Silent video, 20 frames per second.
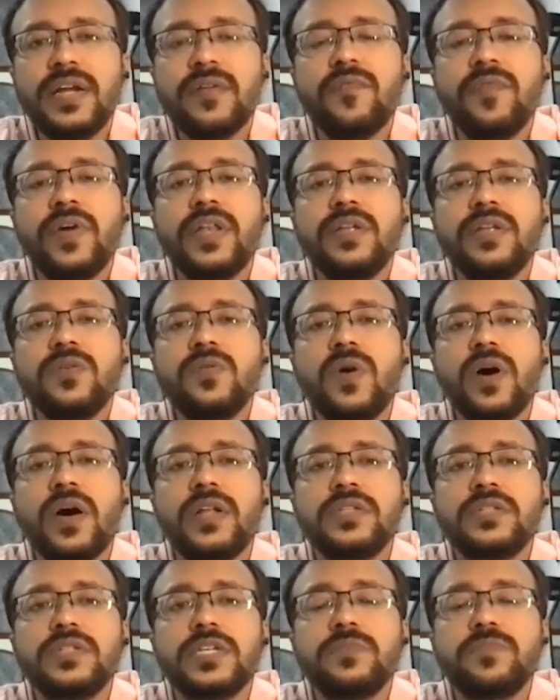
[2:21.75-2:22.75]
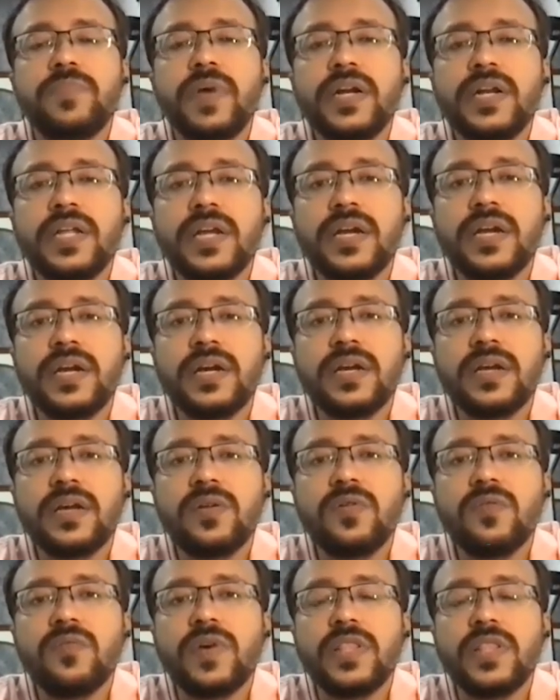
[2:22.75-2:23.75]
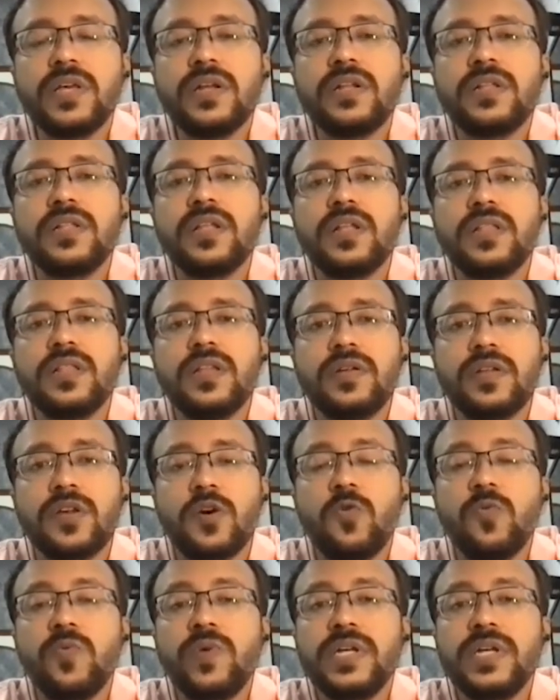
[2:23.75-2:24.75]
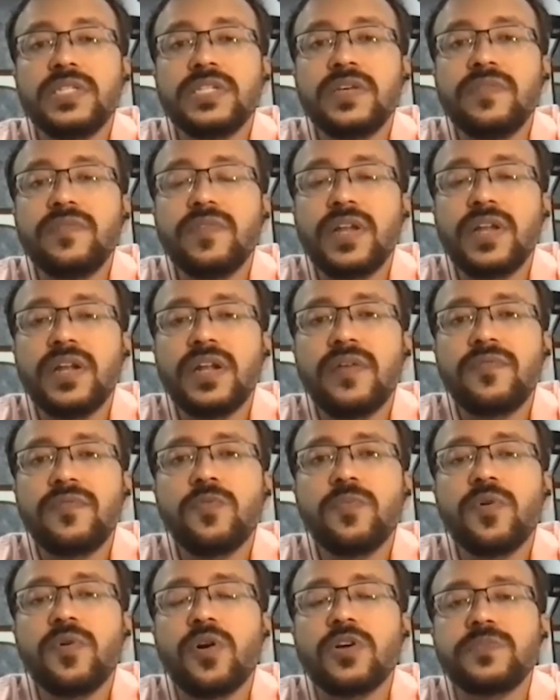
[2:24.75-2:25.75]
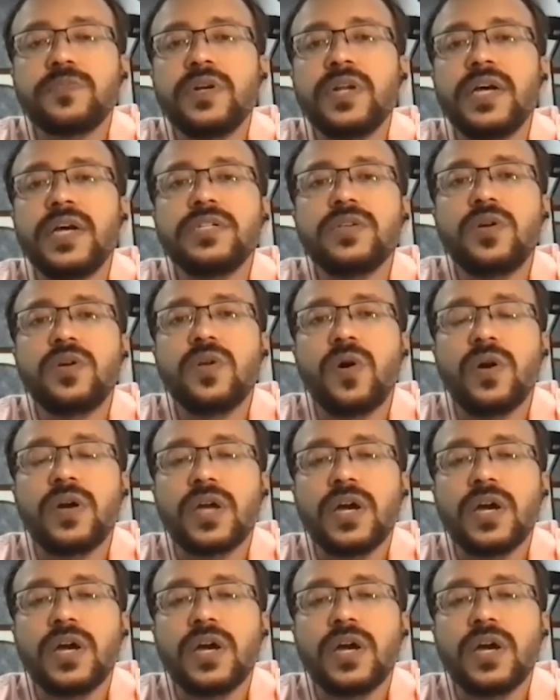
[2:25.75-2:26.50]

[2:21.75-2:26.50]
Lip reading: when you are suspecting whether the COVID is severe enough to be hospitalized or not.